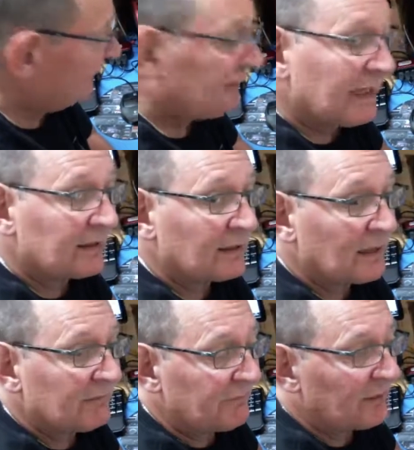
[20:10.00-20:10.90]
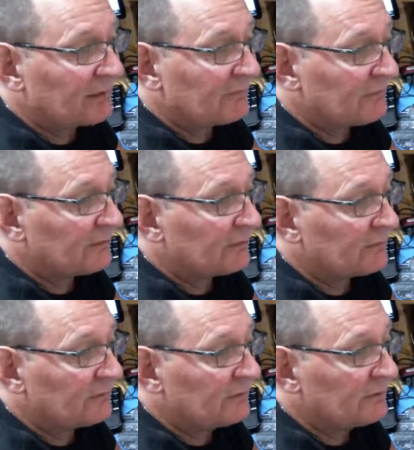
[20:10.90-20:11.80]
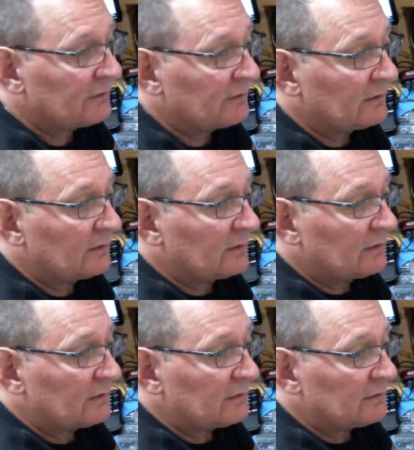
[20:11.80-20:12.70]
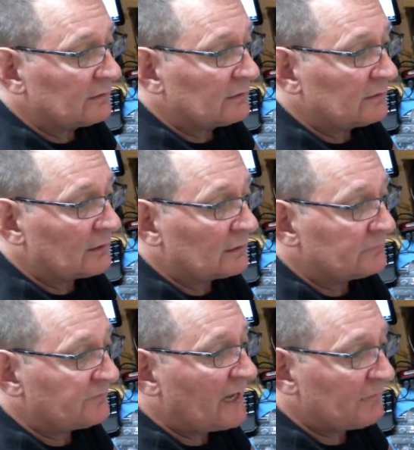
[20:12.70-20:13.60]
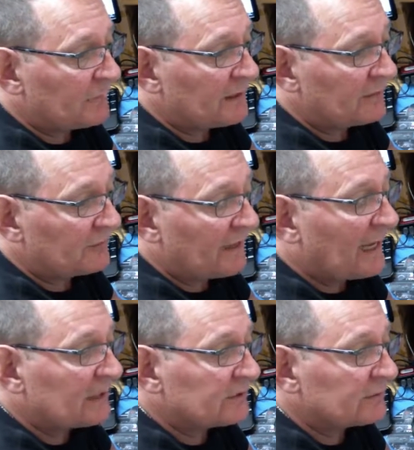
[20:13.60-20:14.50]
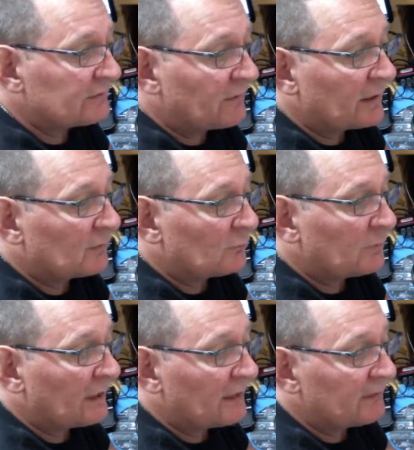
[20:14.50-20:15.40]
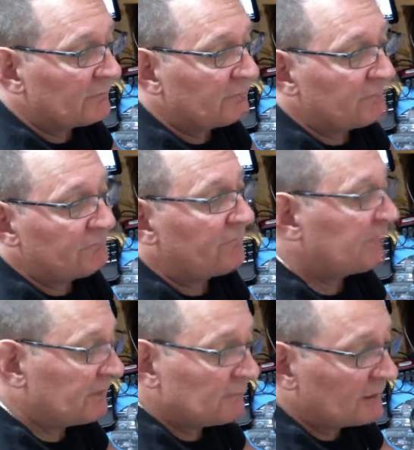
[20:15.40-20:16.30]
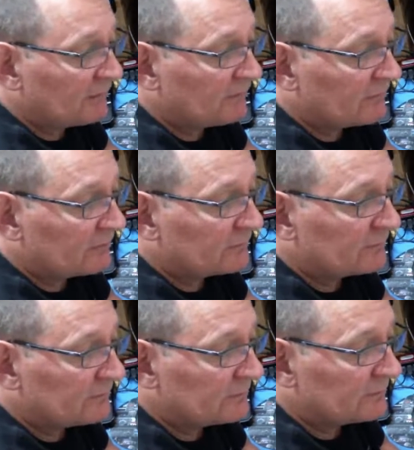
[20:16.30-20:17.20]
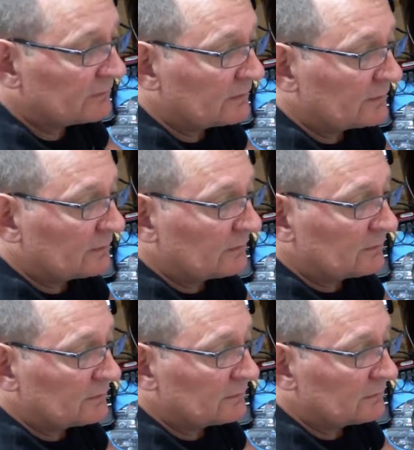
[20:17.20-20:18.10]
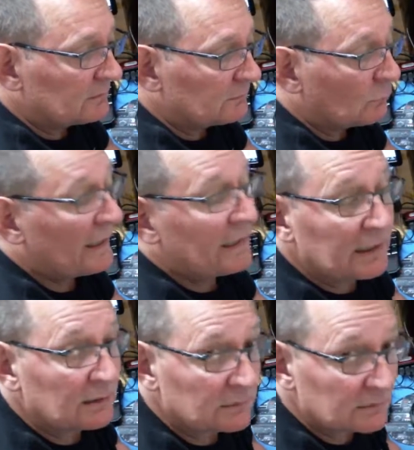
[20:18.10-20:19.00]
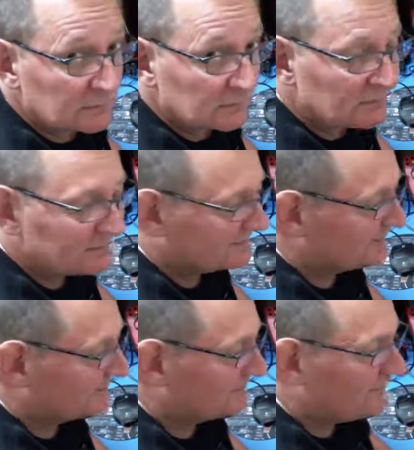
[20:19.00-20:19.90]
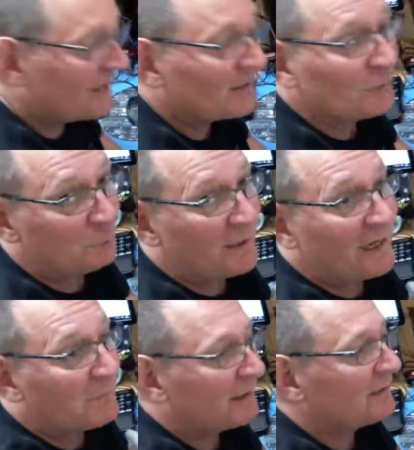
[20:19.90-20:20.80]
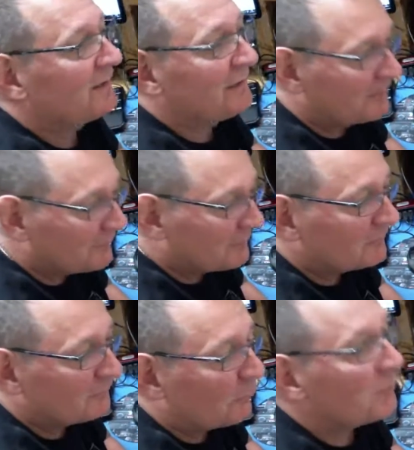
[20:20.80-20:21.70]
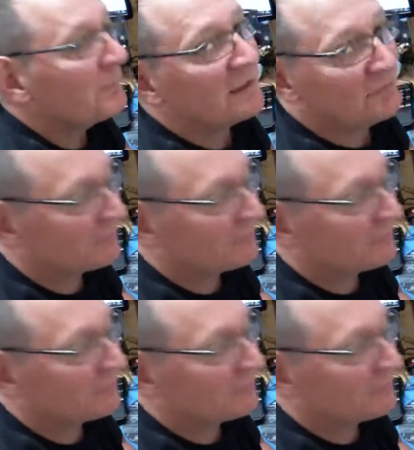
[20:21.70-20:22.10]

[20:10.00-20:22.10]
day in the life test is 5 minutes of action followed by 50 minutes of waiting, followed by about 4 minutes of